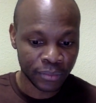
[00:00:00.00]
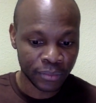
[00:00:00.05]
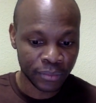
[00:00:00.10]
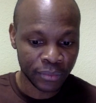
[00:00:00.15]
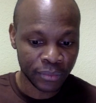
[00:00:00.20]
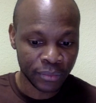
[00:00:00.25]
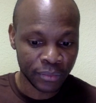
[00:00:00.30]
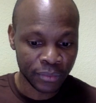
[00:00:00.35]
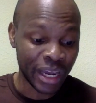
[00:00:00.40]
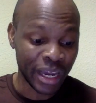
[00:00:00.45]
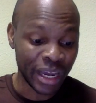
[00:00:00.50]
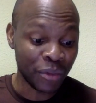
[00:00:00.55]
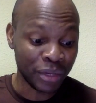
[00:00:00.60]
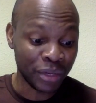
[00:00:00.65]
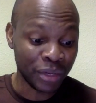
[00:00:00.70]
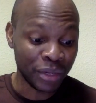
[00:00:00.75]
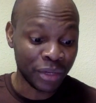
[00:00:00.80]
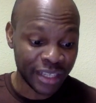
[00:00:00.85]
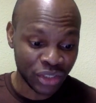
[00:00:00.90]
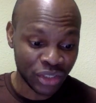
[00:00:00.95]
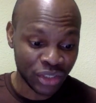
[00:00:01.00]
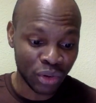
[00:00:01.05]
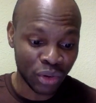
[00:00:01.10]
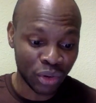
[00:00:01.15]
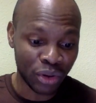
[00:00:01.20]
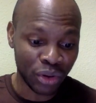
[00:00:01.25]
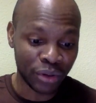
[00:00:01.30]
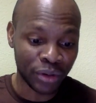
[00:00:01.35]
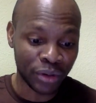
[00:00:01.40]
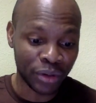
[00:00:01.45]
So heritage
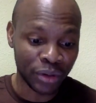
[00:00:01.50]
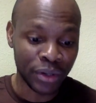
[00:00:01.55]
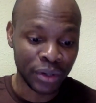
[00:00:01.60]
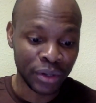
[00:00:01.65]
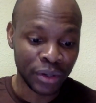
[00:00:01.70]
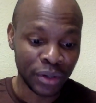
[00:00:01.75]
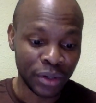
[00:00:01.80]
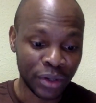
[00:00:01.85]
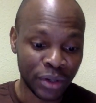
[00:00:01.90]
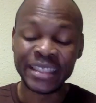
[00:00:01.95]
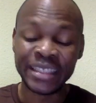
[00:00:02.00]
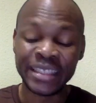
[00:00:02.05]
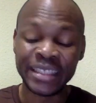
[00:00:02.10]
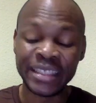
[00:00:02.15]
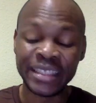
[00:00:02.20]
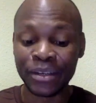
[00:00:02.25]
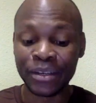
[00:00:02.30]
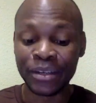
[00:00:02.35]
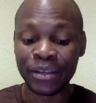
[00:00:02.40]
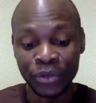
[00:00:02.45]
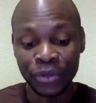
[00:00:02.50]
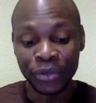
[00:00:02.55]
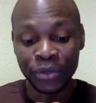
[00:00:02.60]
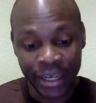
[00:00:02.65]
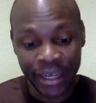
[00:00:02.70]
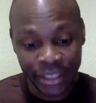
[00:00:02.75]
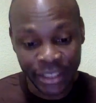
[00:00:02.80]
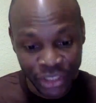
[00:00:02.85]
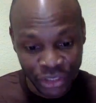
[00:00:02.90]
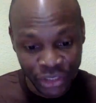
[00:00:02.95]
law protect the
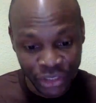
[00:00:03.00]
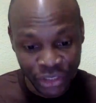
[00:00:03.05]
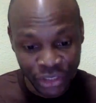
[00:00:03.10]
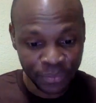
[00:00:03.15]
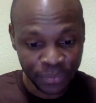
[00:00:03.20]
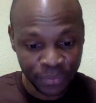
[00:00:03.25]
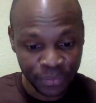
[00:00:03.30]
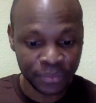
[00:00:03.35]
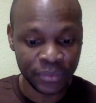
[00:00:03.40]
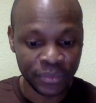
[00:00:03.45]
creation,